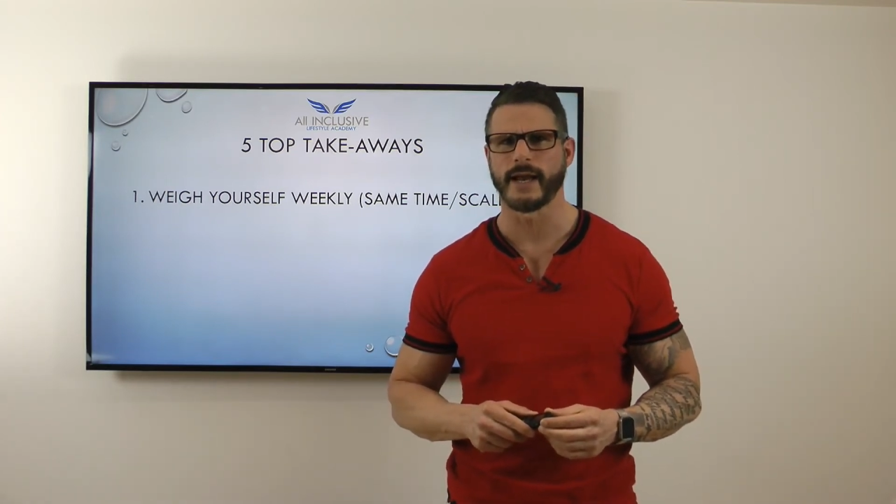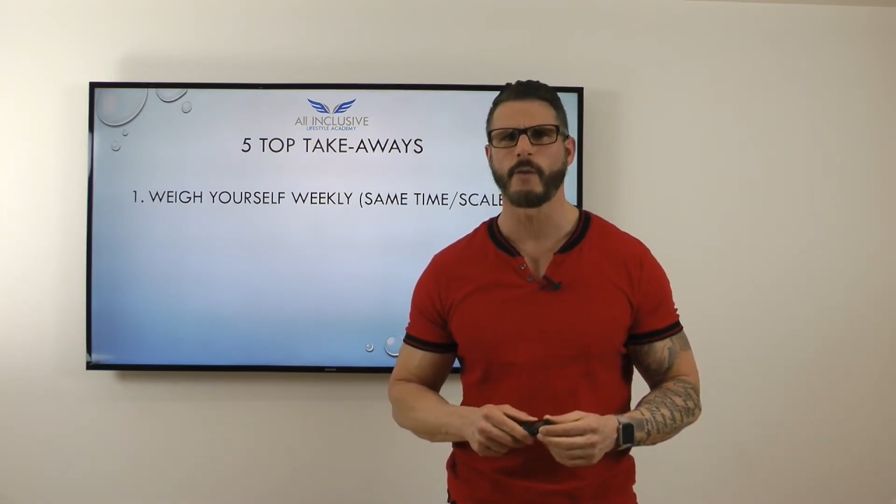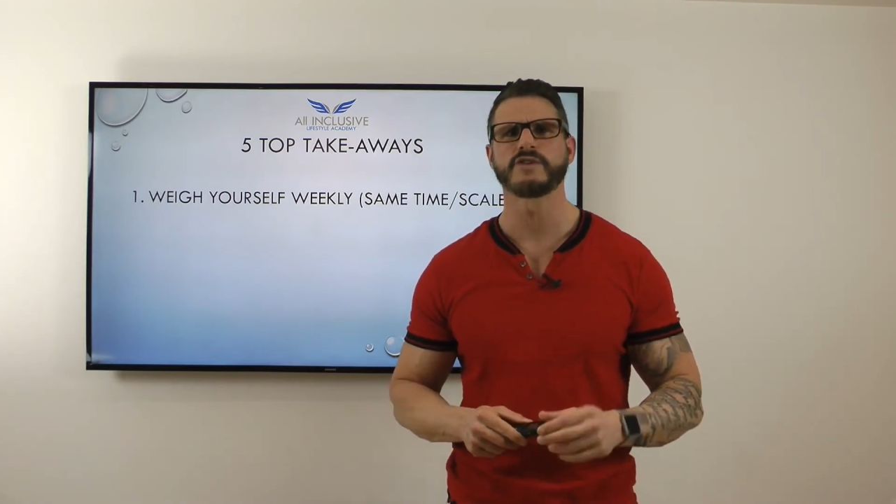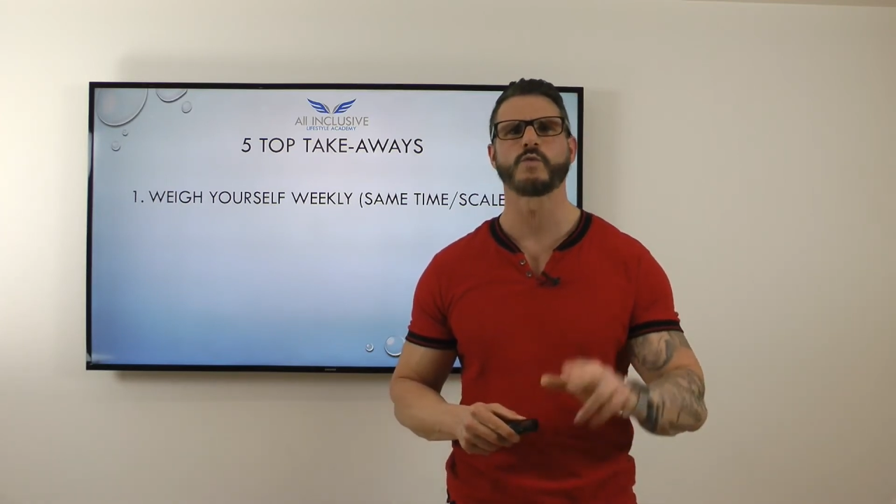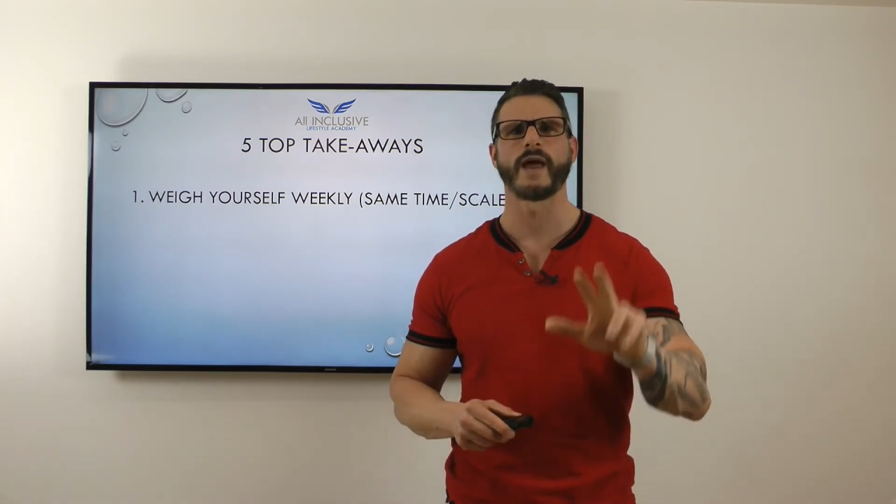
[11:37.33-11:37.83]
and I
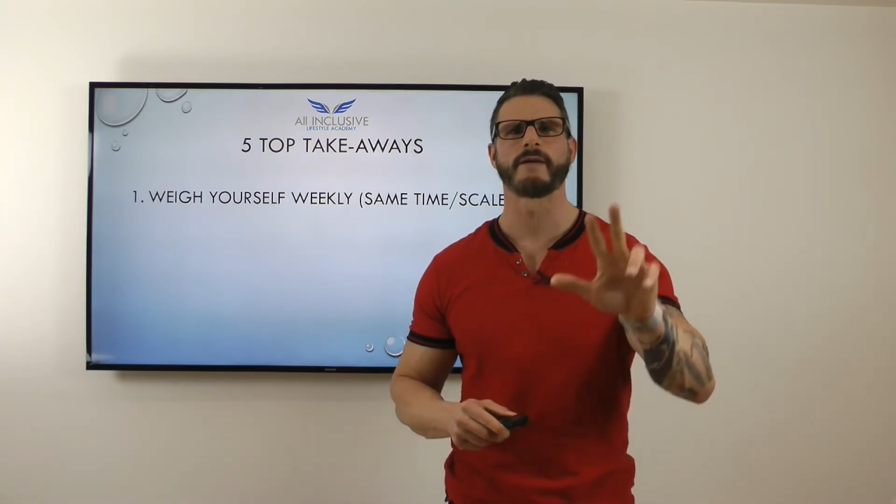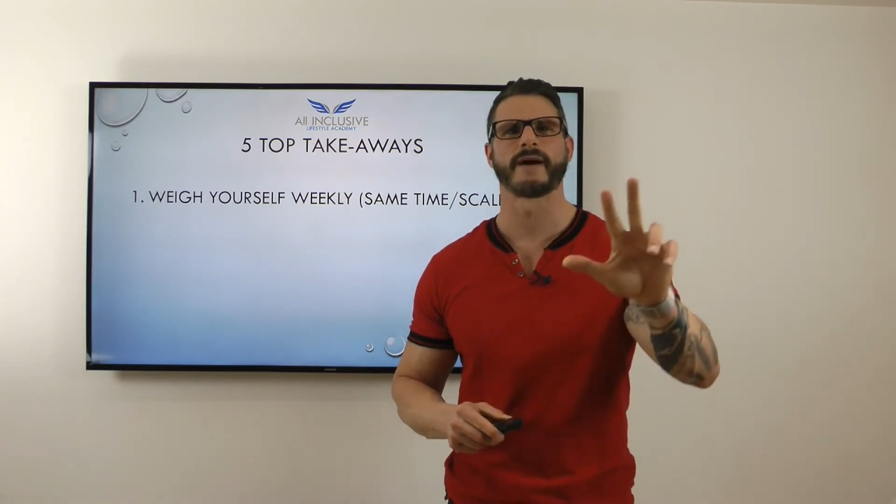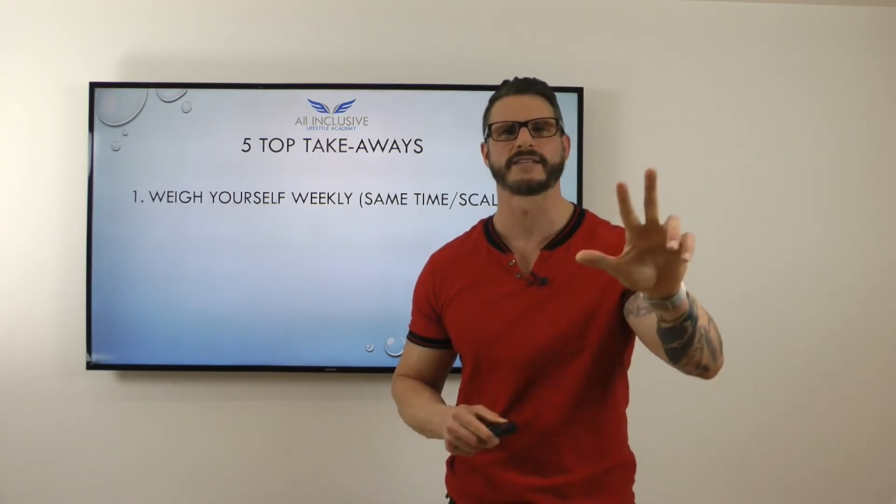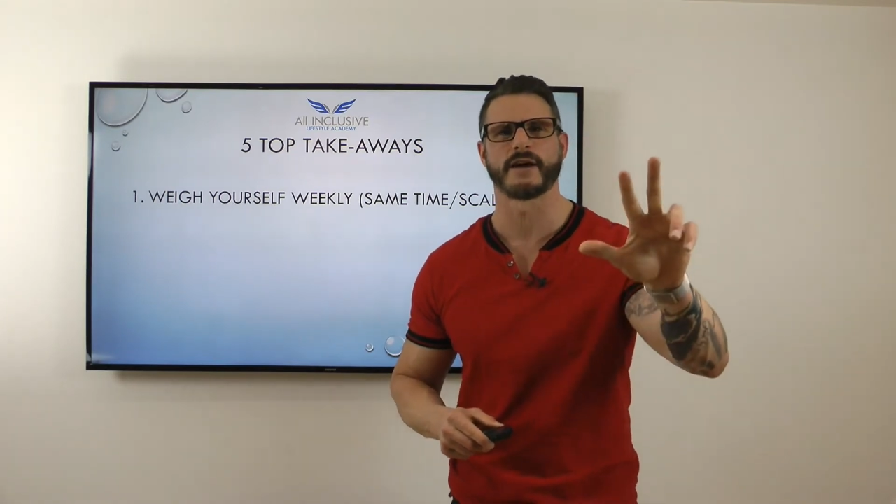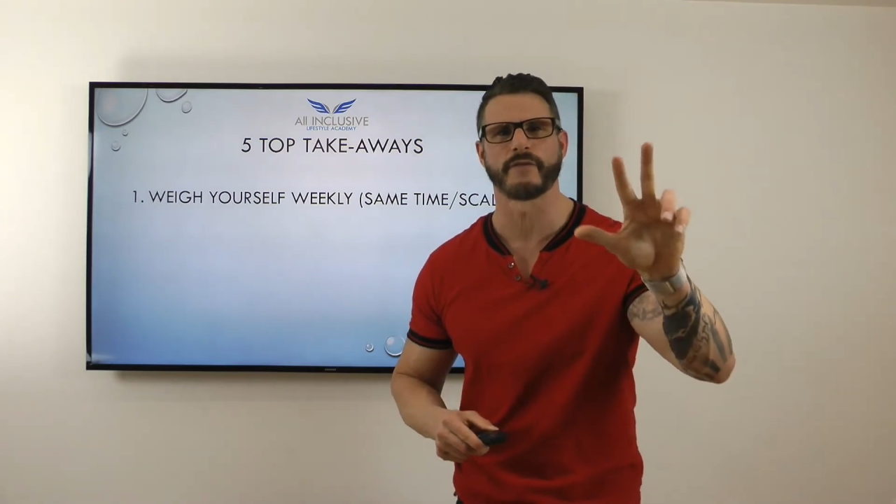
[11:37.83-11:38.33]
was weighing
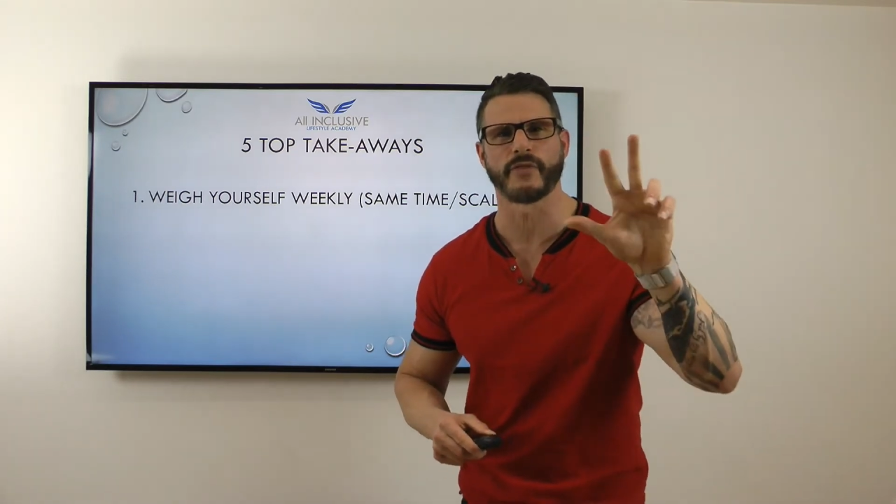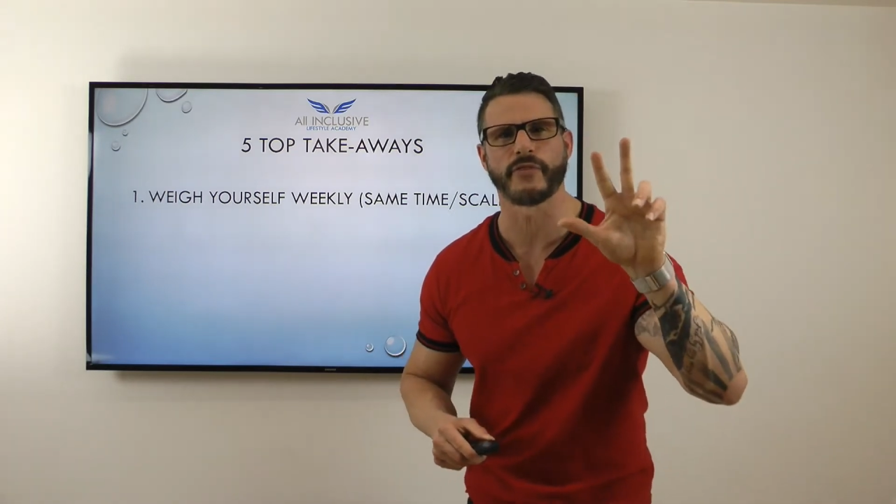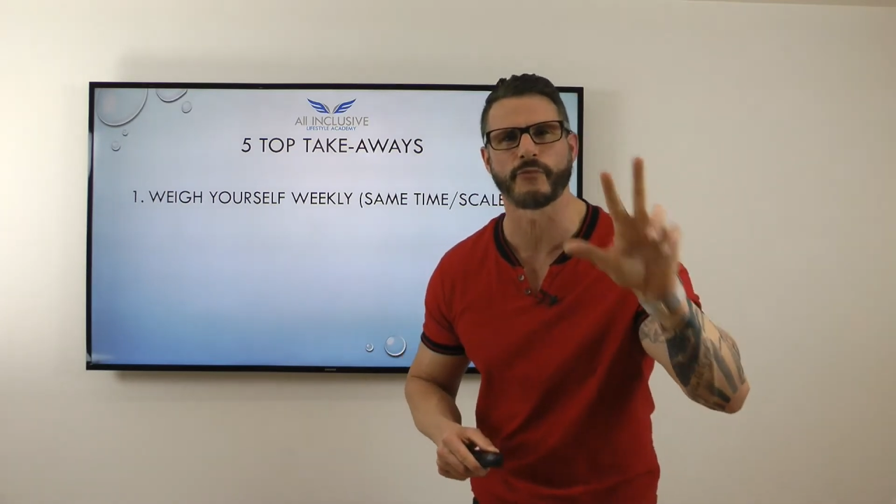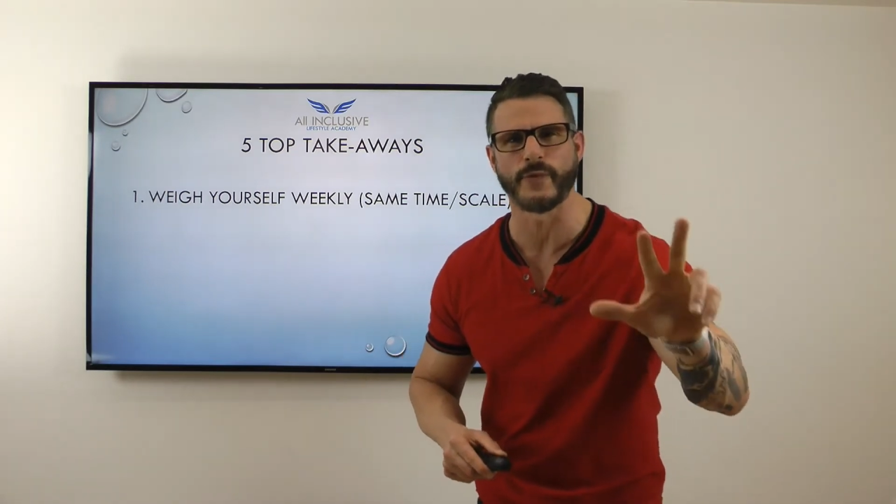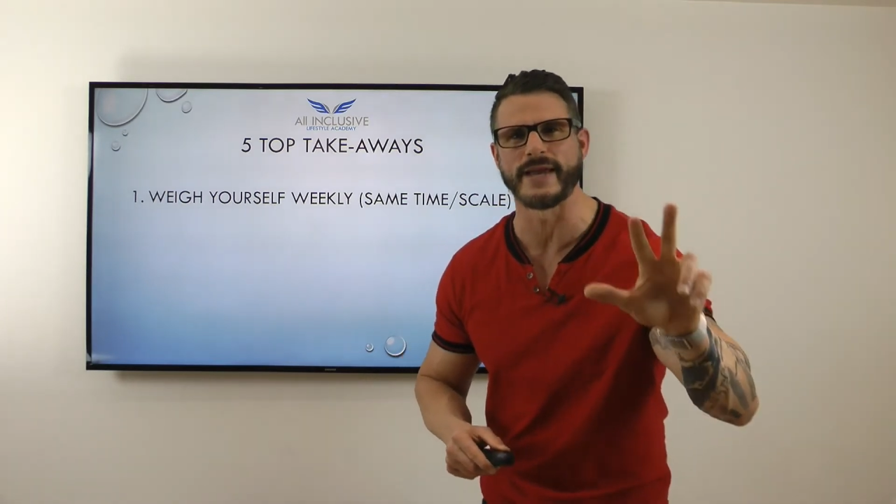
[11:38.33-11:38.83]

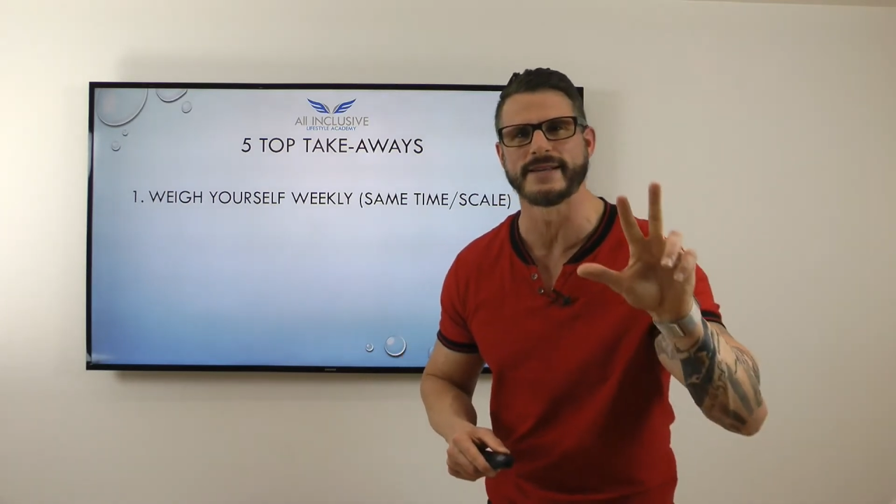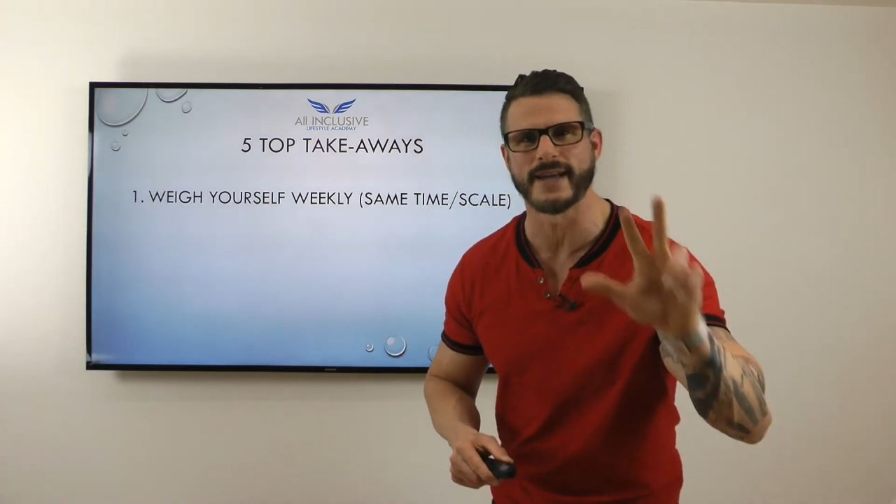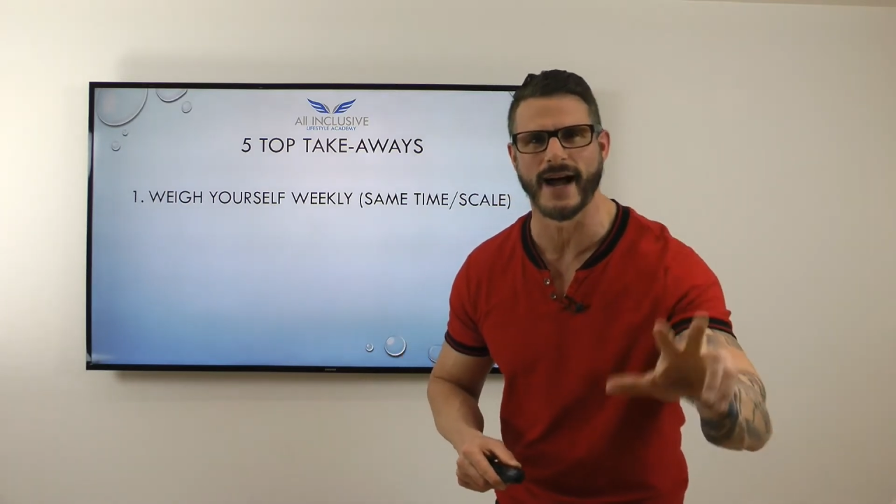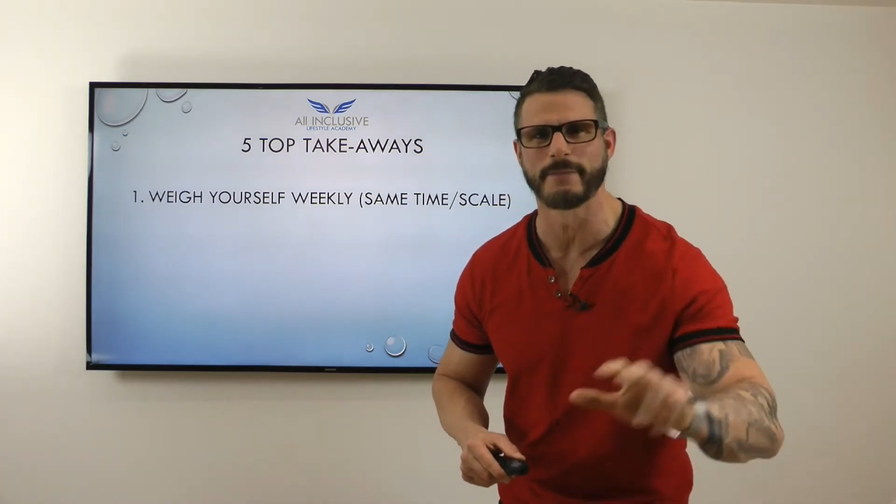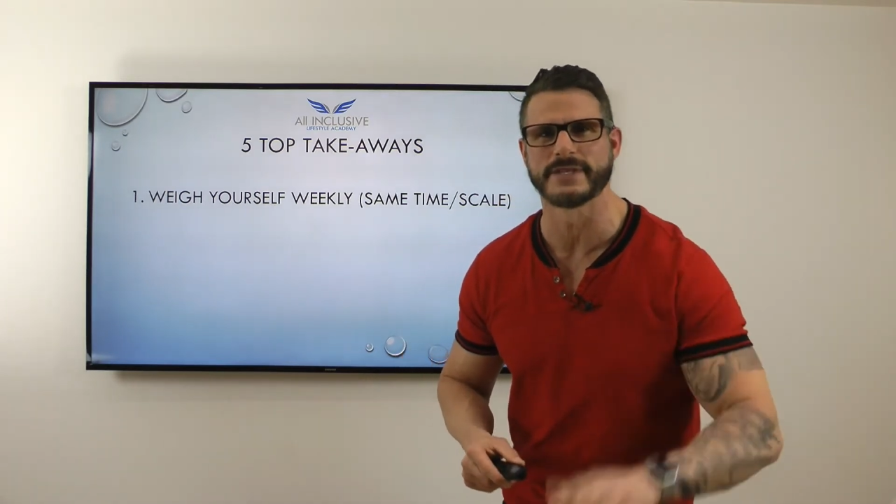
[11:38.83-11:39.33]
myself 3
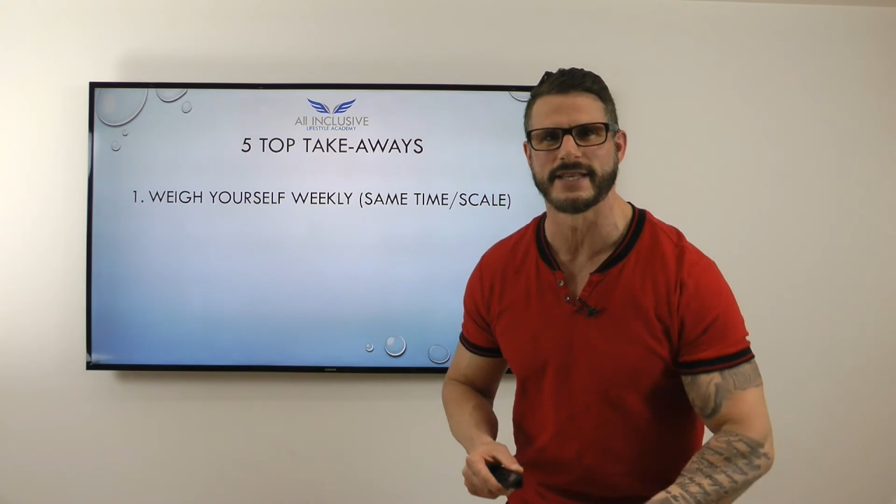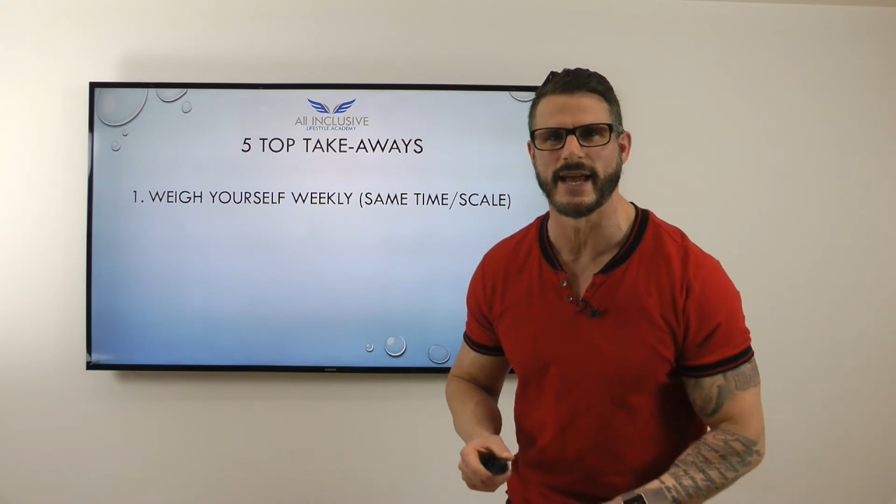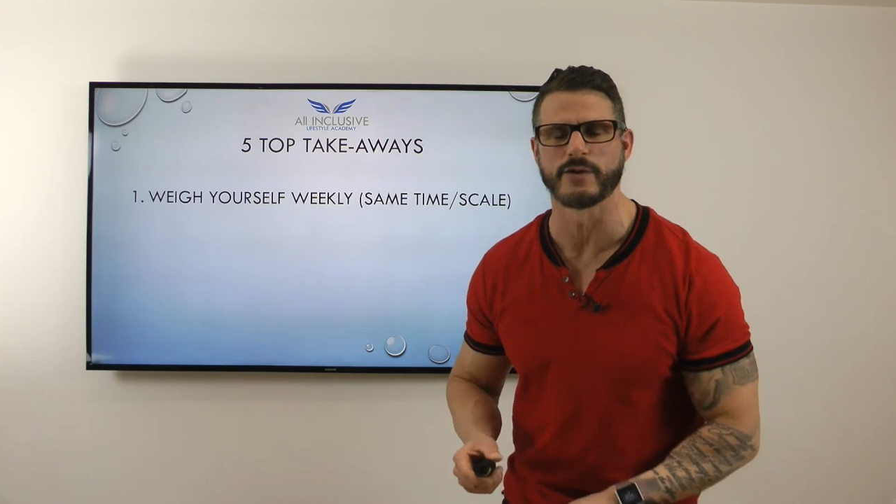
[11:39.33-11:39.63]
times a day.